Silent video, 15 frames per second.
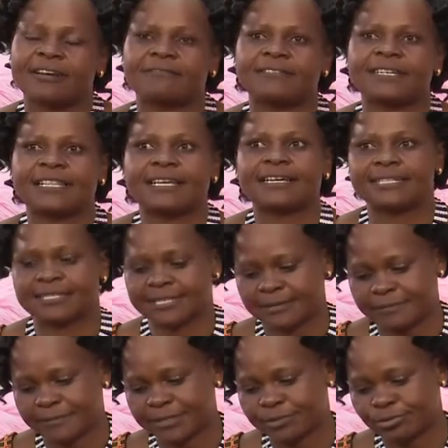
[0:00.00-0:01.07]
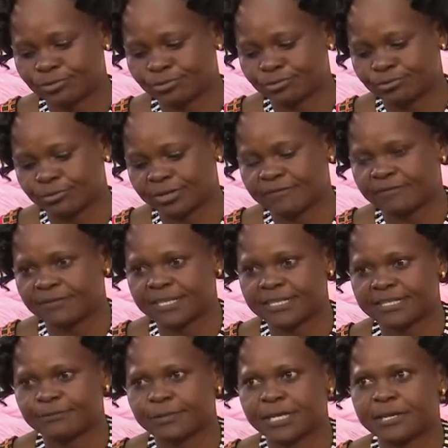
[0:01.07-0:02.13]
After that, I went to a
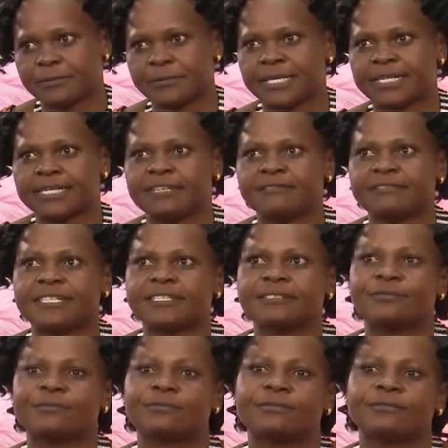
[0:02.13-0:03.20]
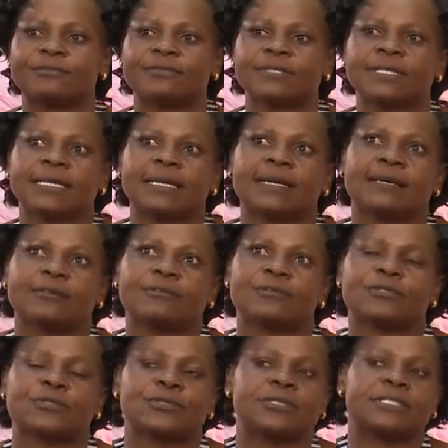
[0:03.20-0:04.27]
village where we are living. Mm-hmm. It
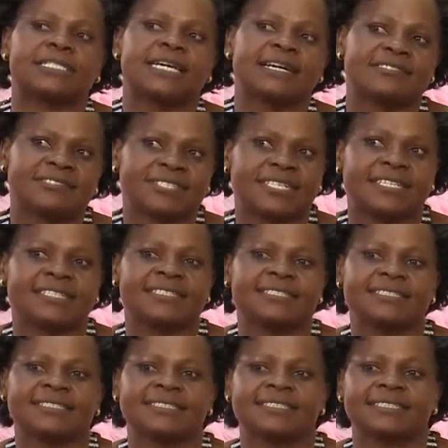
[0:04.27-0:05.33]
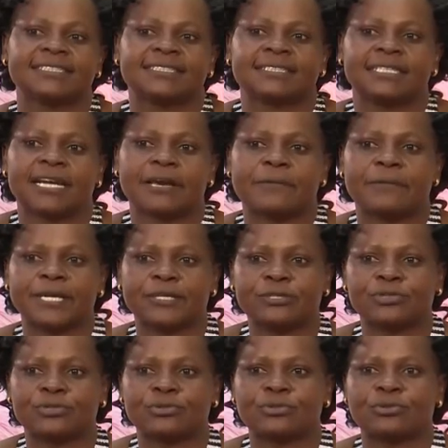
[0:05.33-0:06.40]
was called Garrison. Mm-hmm. I
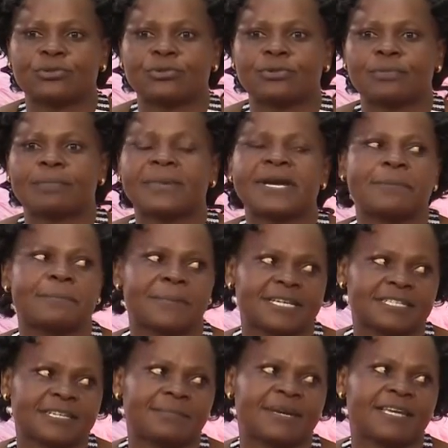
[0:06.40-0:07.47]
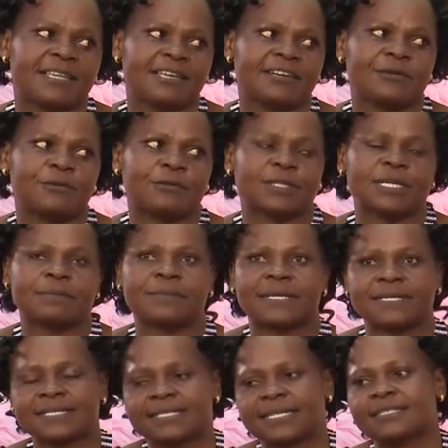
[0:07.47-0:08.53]
went to my pastor. By then, he was a
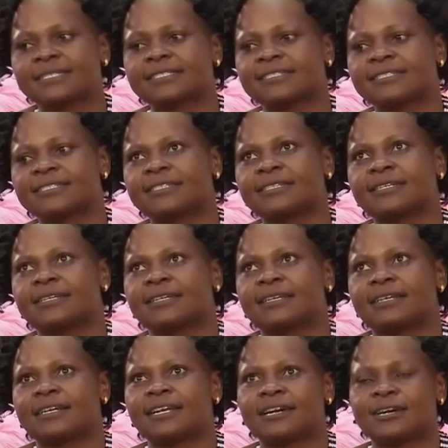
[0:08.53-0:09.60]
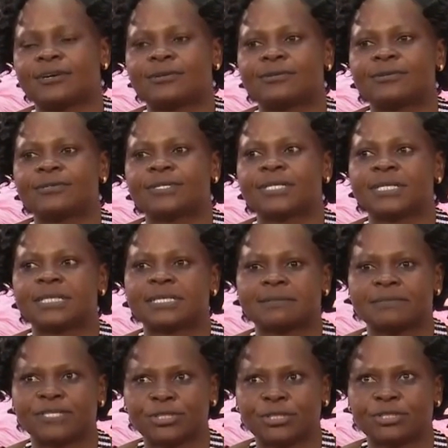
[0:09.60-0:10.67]
pastor. Mm-hmm. Now, he's a
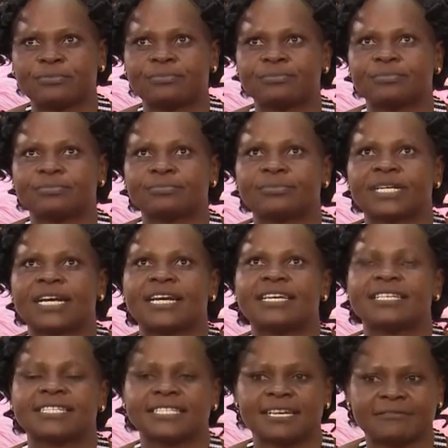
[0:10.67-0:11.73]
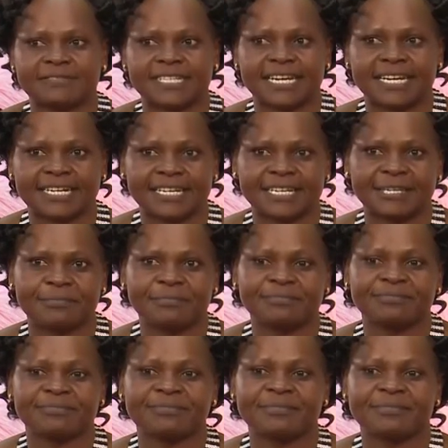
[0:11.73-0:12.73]
bishop. Mm-hmm. I served under him.